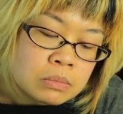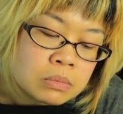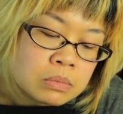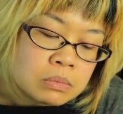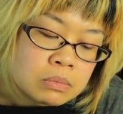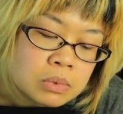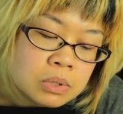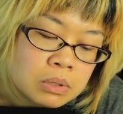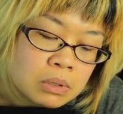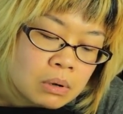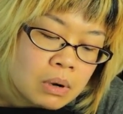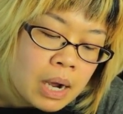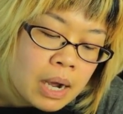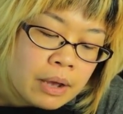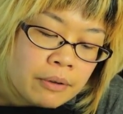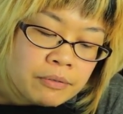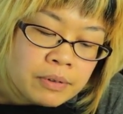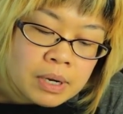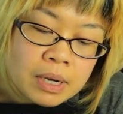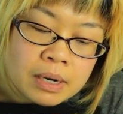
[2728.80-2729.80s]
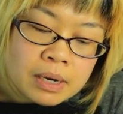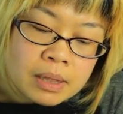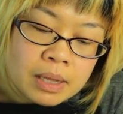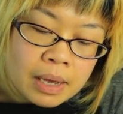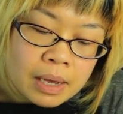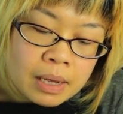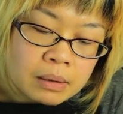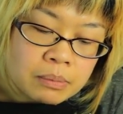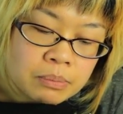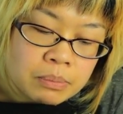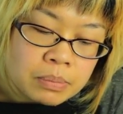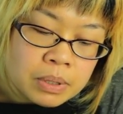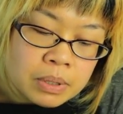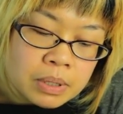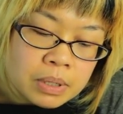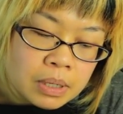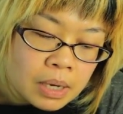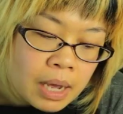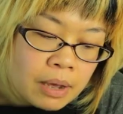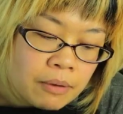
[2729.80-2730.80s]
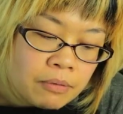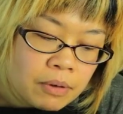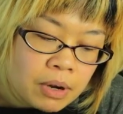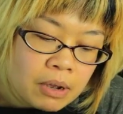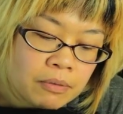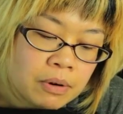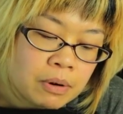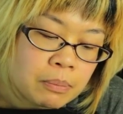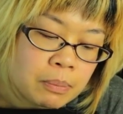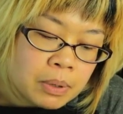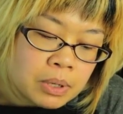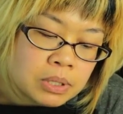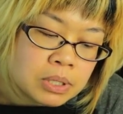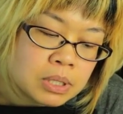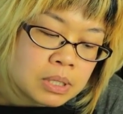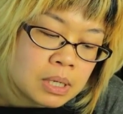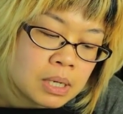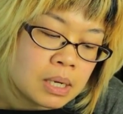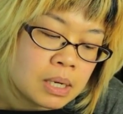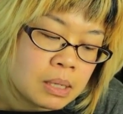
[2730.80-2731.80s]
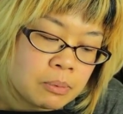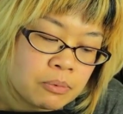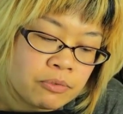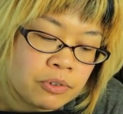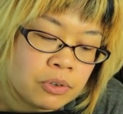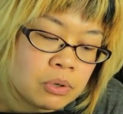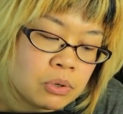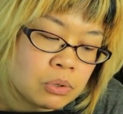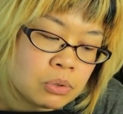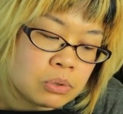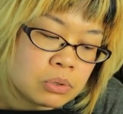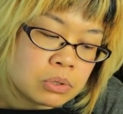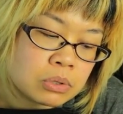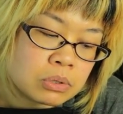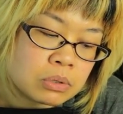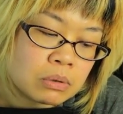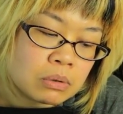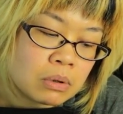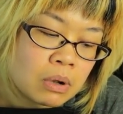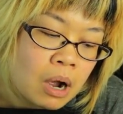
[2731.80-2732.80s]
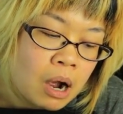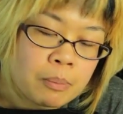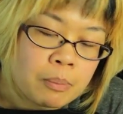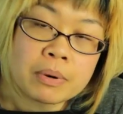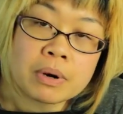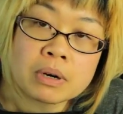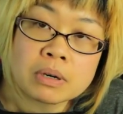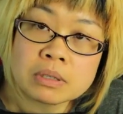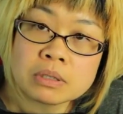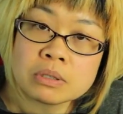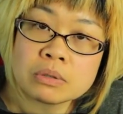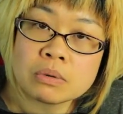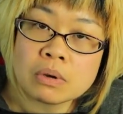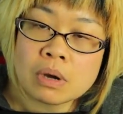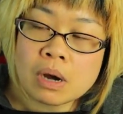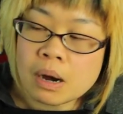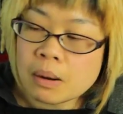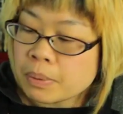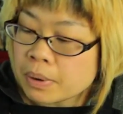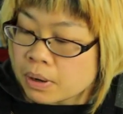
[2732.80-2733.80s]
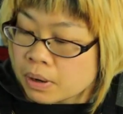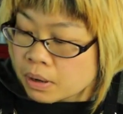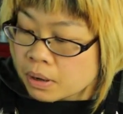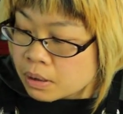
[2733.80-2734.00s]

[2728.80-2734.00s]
So I've done that, but I've never personally fused copper to copper.